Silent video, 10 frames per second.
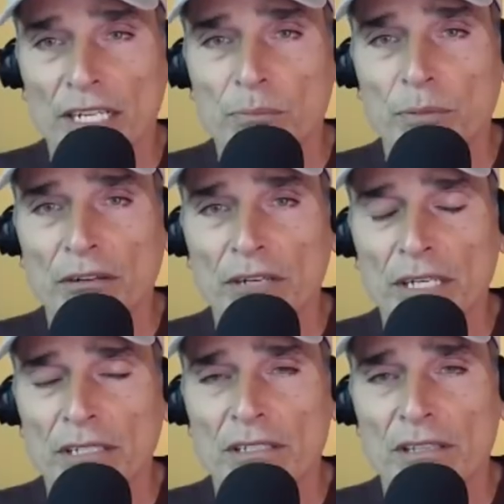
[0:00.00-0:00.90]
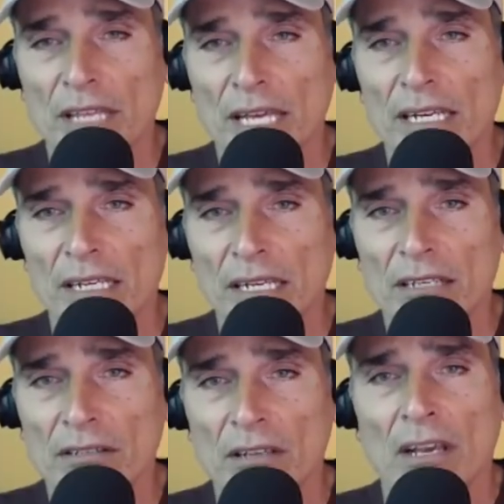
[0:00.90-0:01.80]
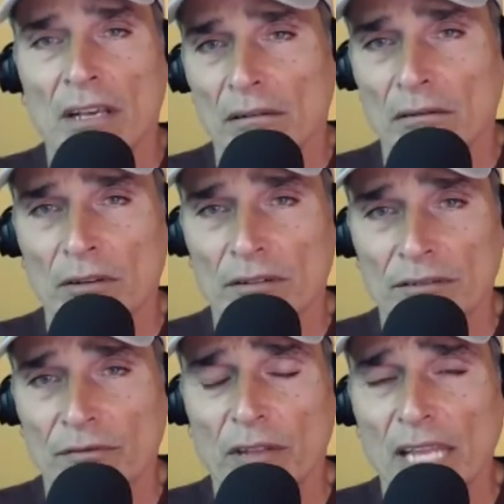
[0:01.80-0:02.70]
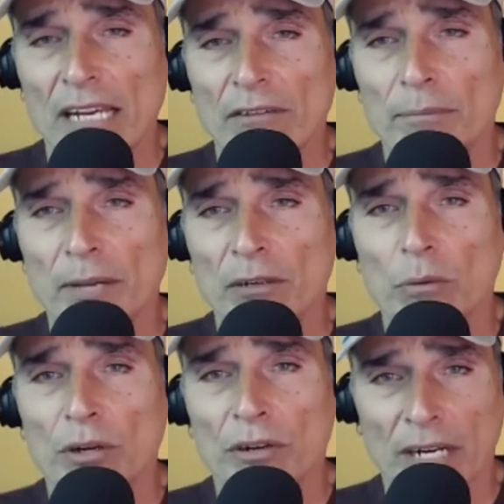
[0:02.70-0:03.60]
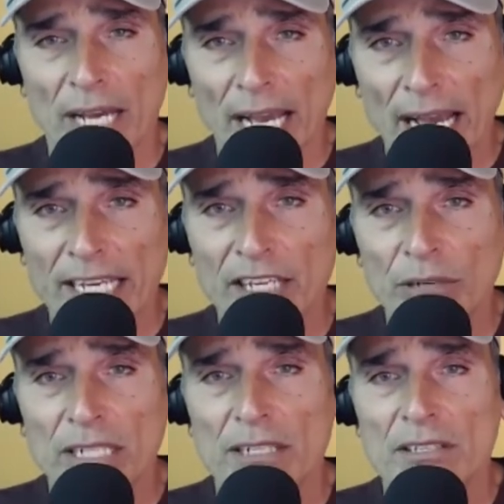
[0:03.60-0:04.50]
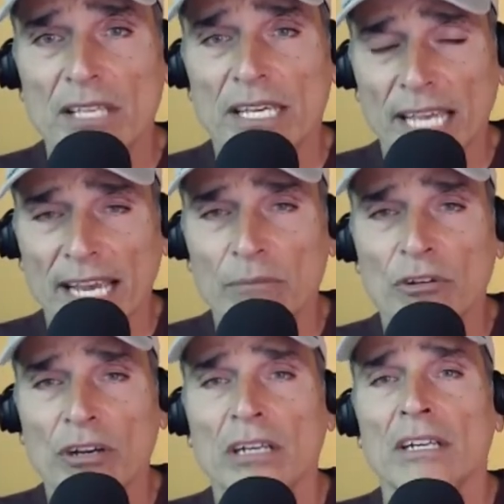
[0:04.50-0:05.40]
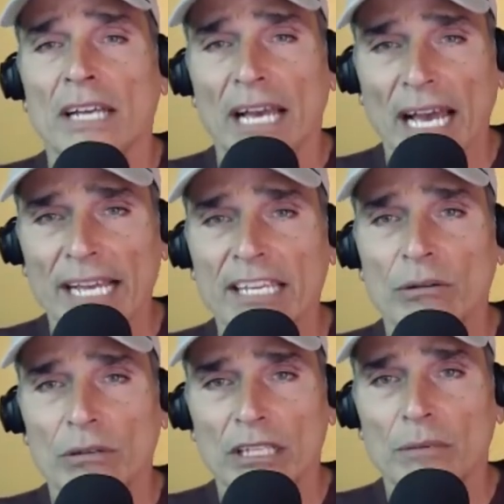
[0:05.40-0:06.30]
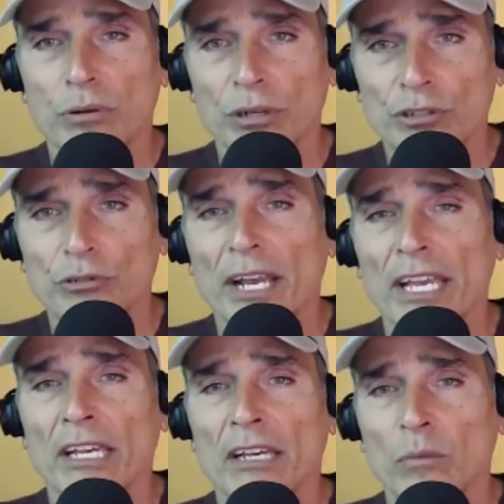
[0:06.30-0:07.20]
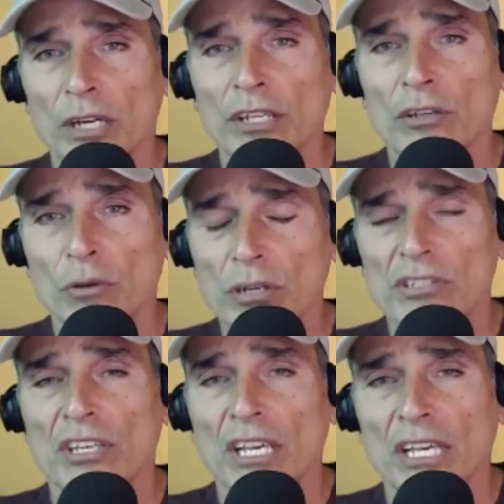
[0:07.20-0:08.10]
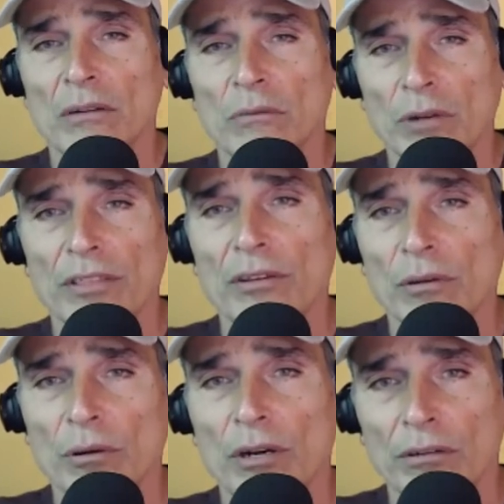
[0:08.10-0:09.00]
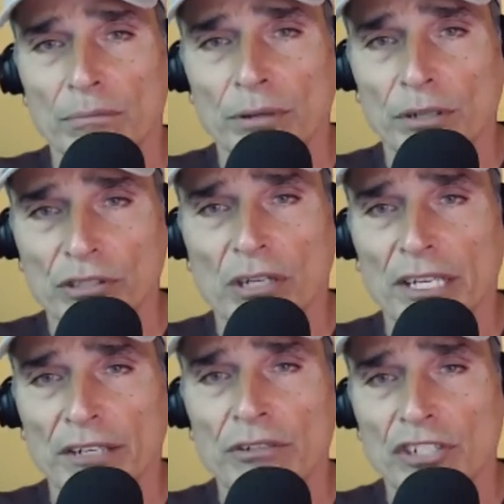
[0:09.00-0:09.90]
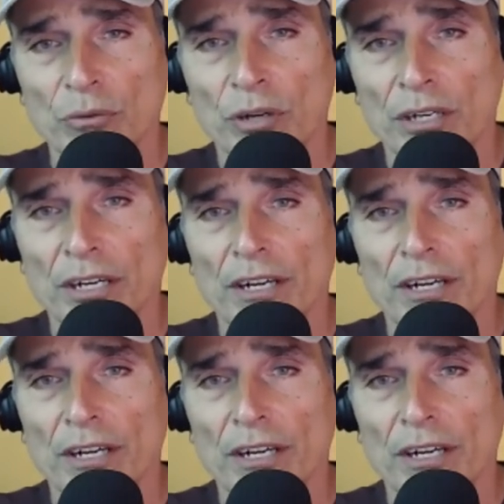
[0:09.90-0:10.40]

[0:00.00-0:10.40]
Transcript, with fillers: experience that it is, for lack of a better word, accurate? Is the camera accurately portraying what you're seeing with your personal energy work?